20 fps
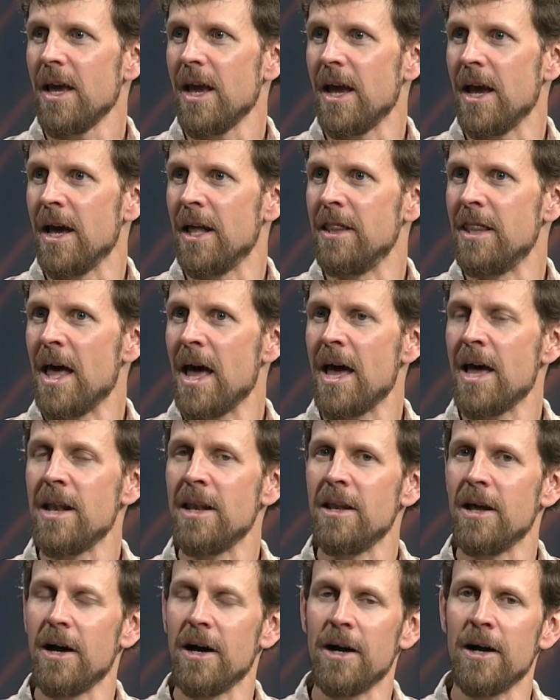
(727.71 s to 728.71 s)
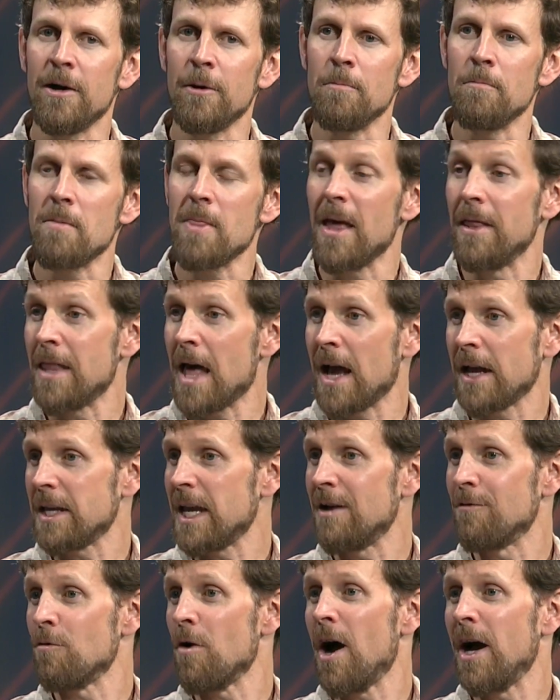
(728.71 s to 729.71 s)
And then and that
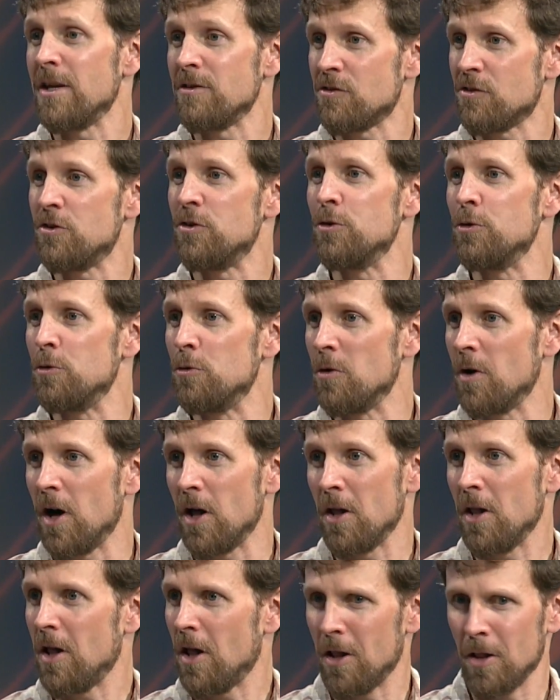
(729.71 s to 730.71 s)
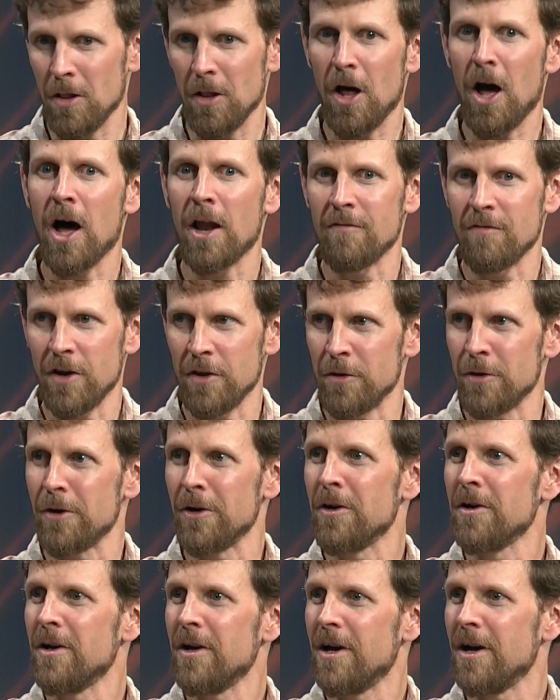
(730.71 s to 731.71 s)
gave rise to a lot of
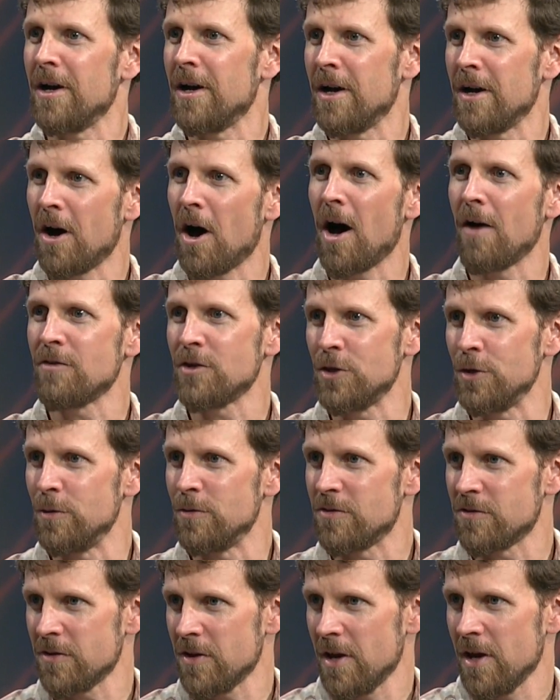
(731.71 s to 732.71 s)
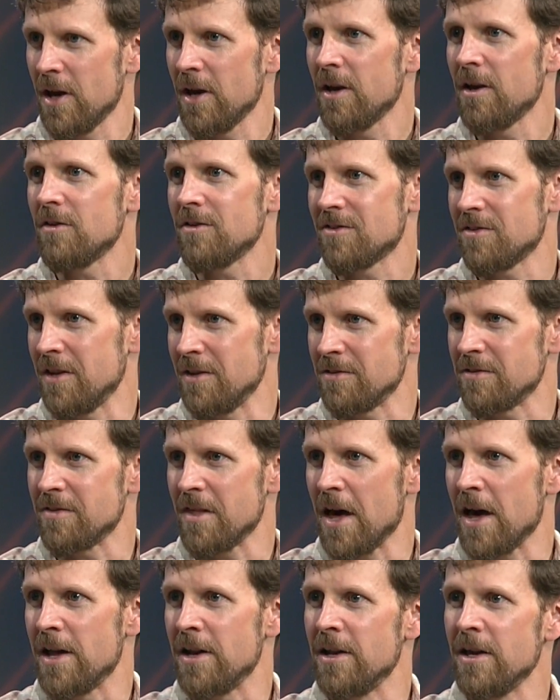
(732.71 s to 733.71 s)
other offshoots since
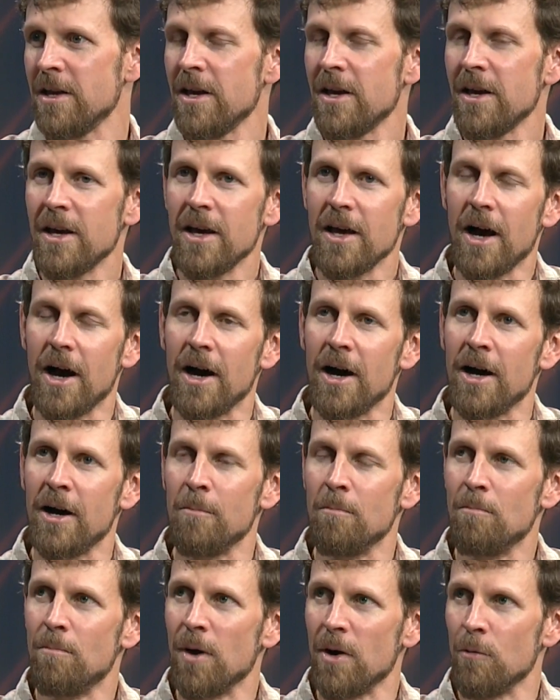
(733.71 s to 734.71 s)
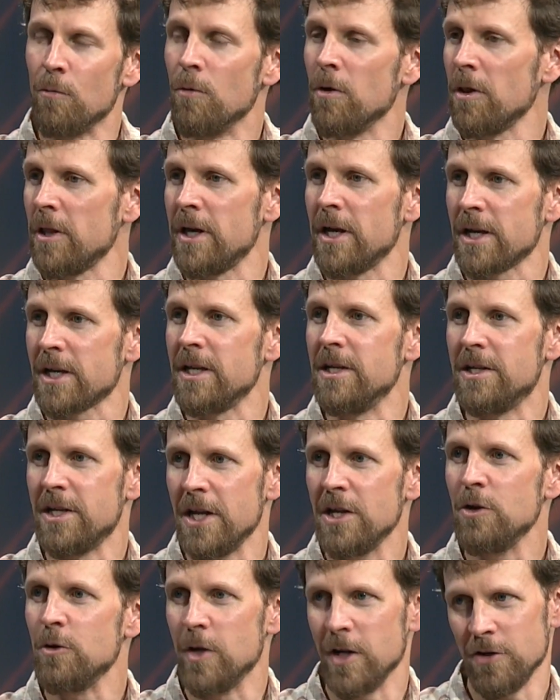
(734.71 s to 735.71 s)
then, but really a
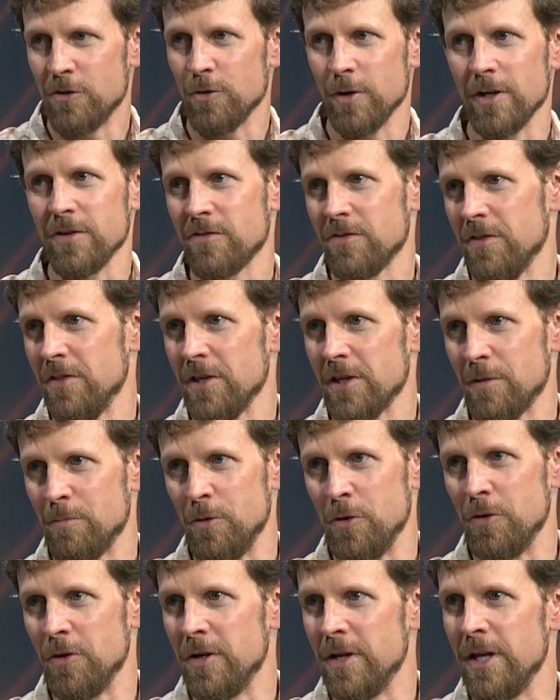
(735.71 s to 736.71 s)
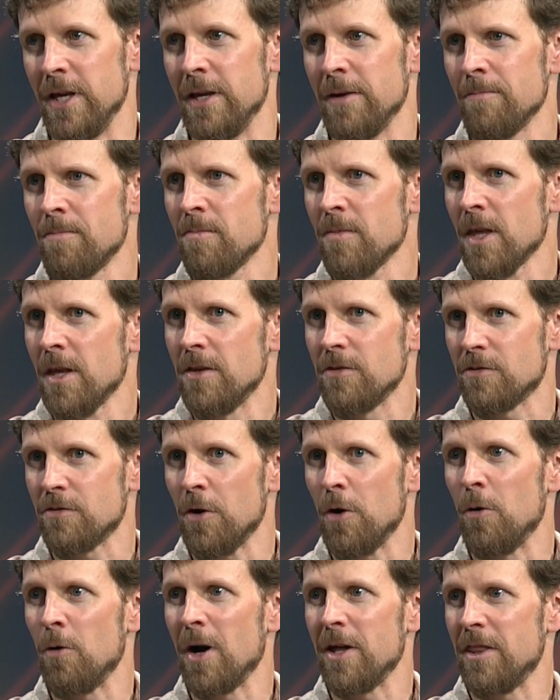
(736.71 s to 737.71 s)
continued interest in the community.
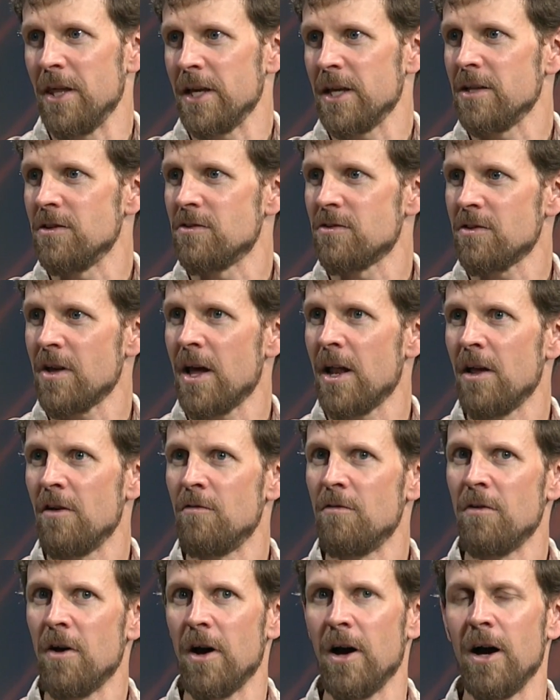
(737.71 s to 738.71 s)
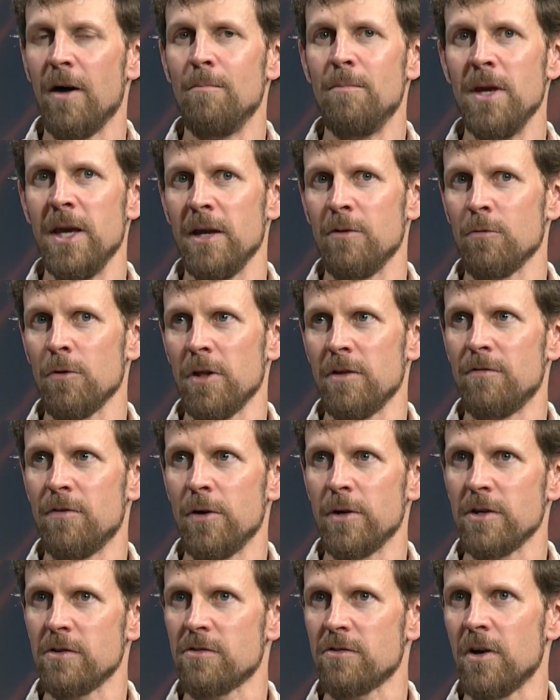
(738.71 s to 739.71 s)
So I think instead of being really
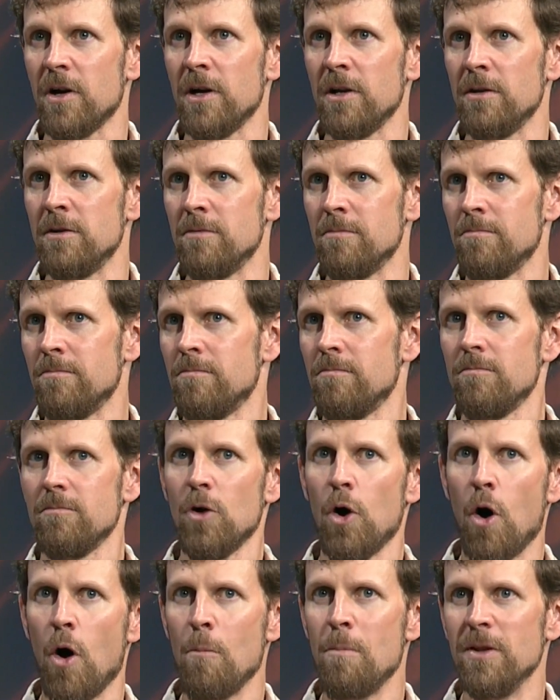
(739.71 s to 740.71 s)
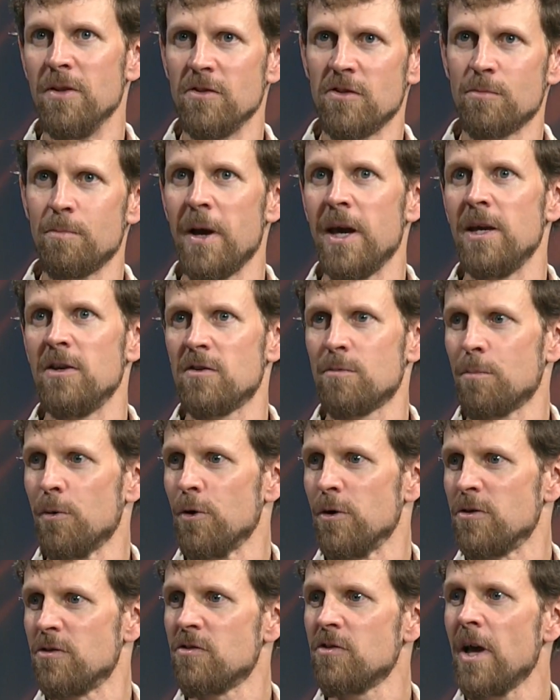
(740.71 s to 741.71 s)
focused on open space
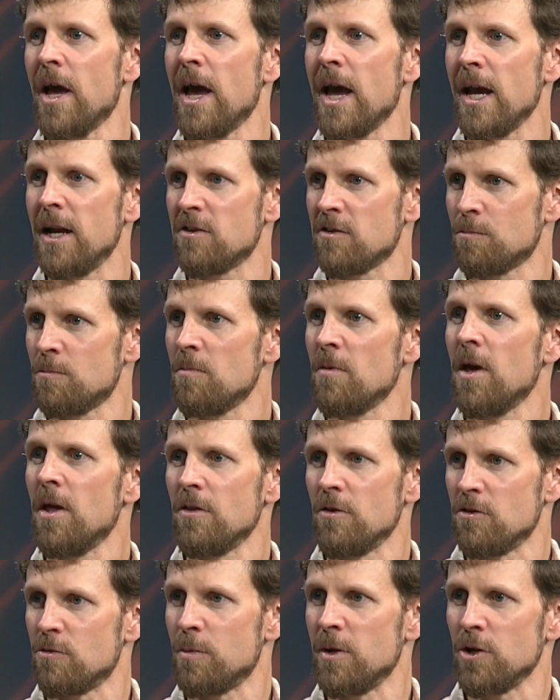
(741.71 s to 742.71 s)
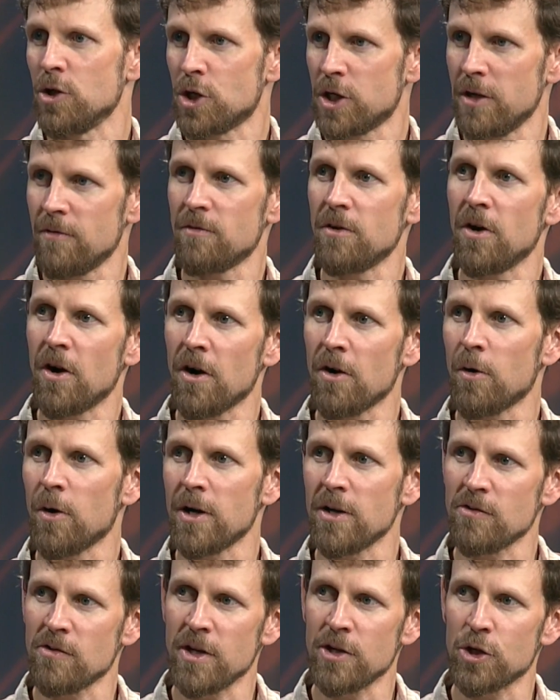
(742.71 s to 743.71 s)
per se, there's been a shift in our
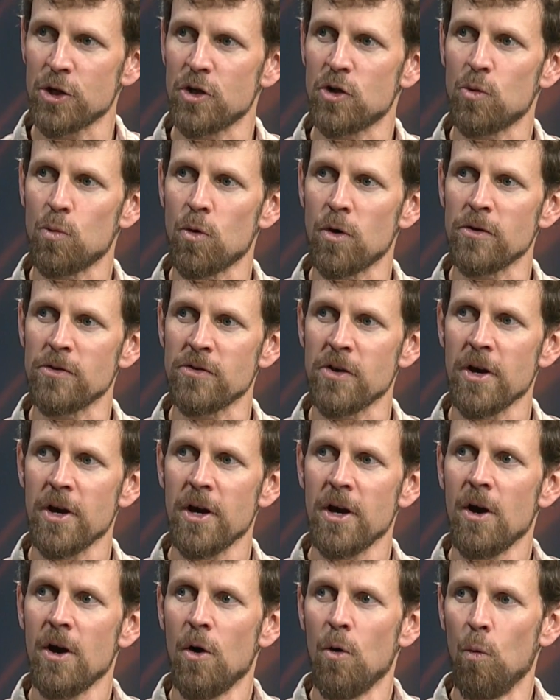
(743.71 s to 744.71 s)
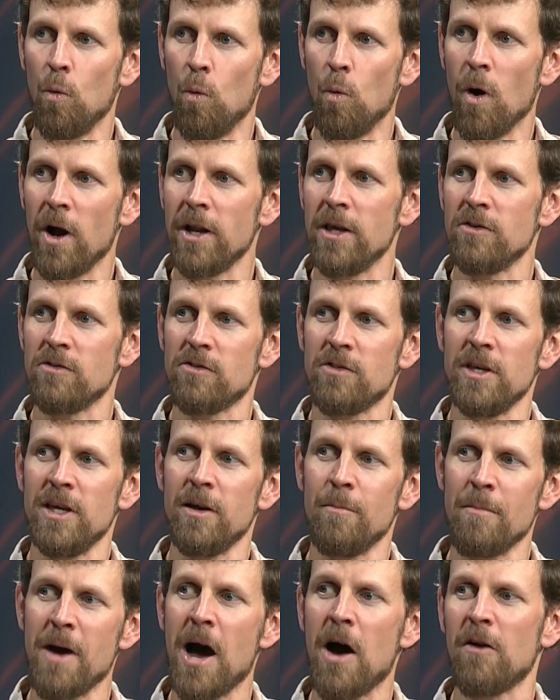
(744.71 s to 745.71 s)
organization towards what is the
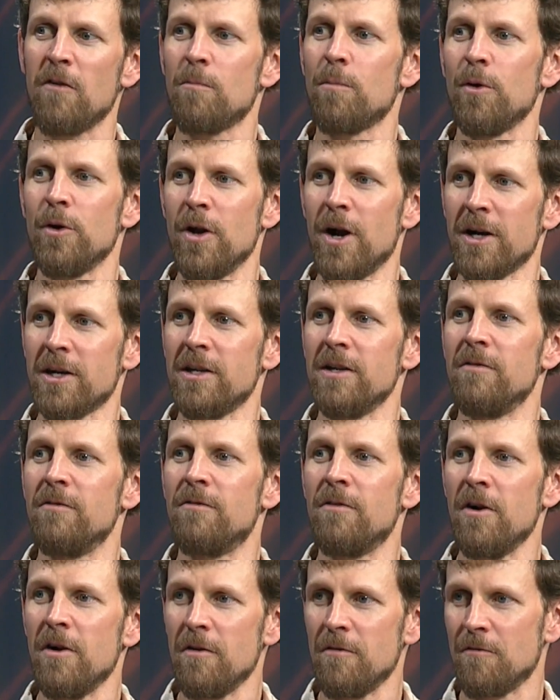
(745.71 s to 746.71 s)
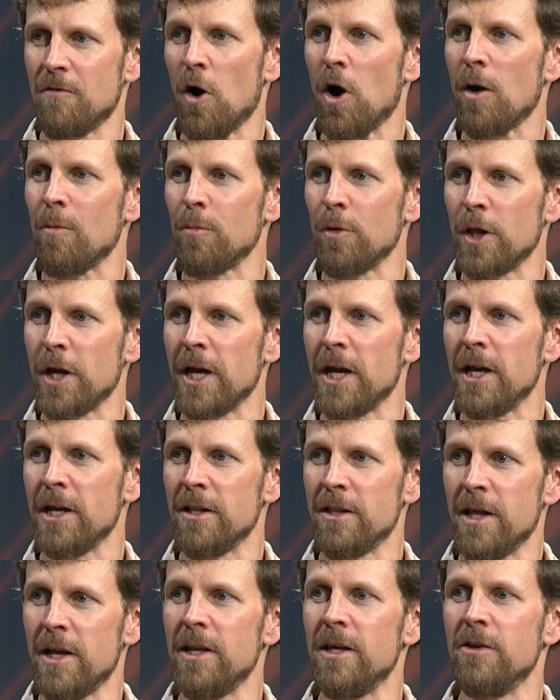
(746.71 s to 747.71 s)
amount of productive farmland
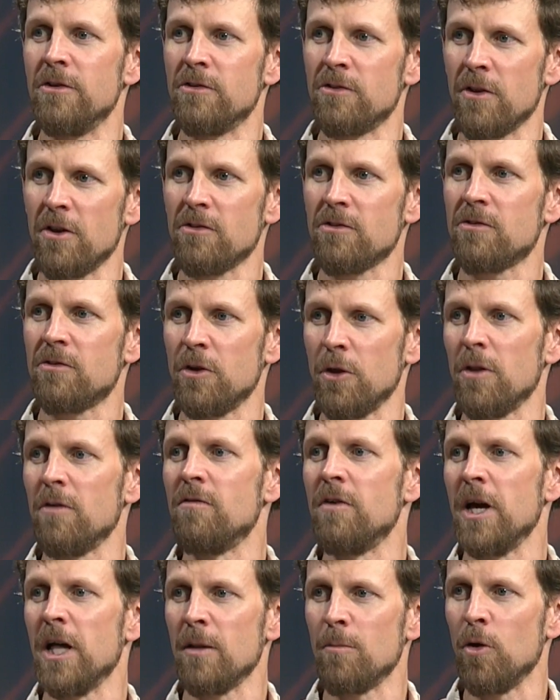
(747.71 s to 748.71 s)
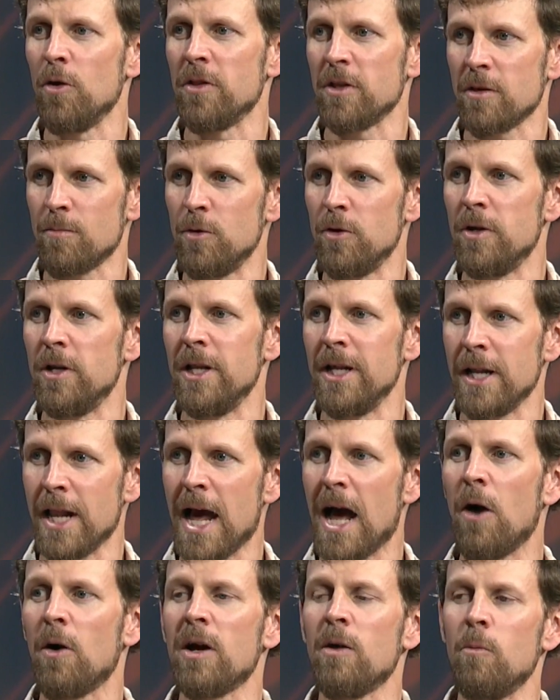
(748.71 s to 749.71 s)
that is still available in the community, and
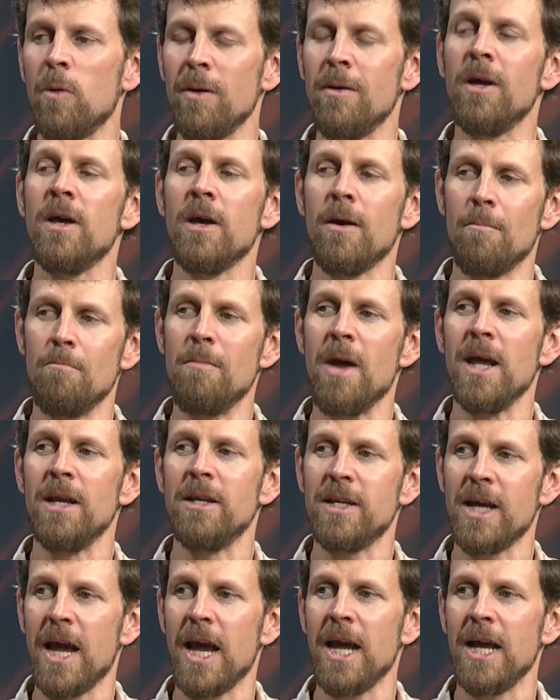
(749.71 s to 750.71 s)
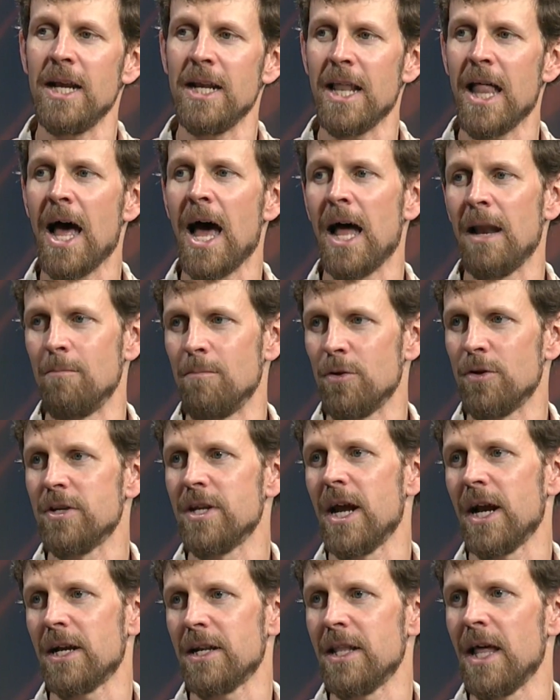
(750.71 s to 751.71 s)
how can we maintain that and
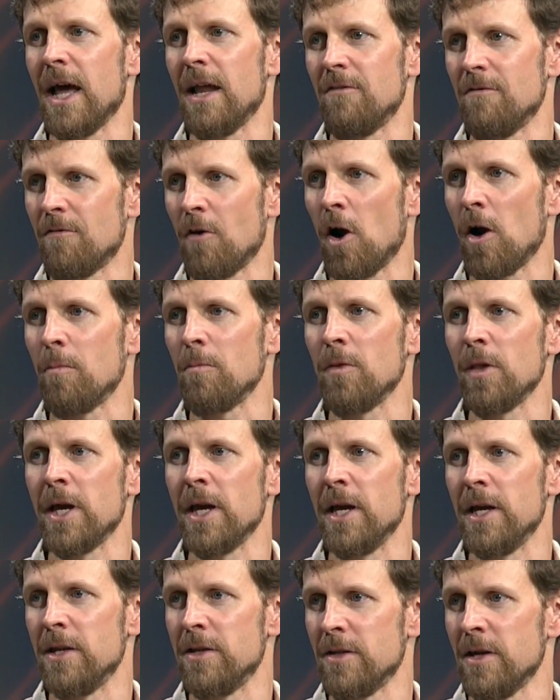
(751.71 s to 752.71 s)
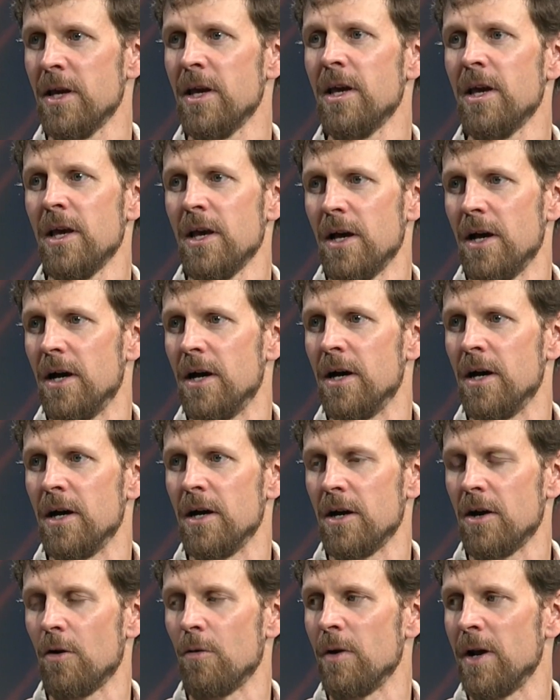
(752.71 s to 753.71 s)
protect that farmland
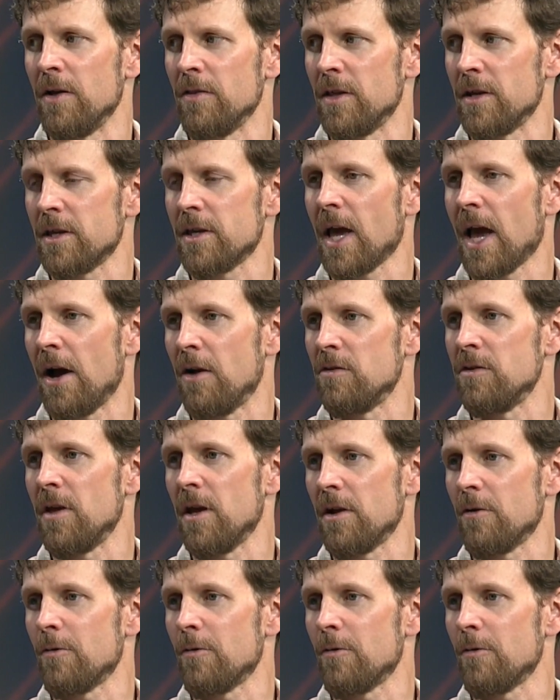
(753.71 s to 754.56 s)
around the county.